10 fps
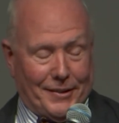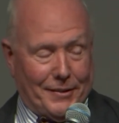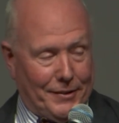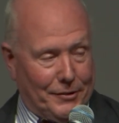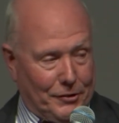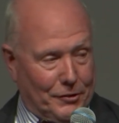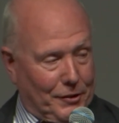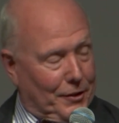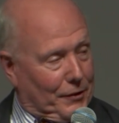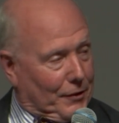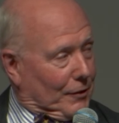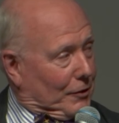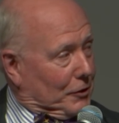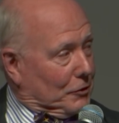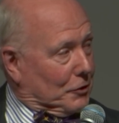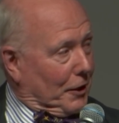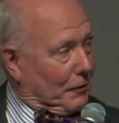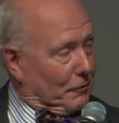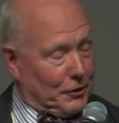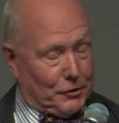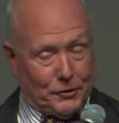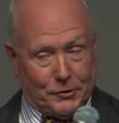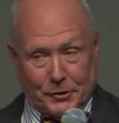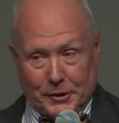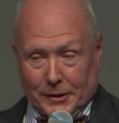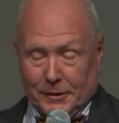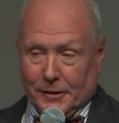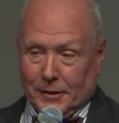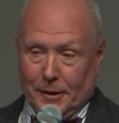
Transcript: this is another good set of issues that the company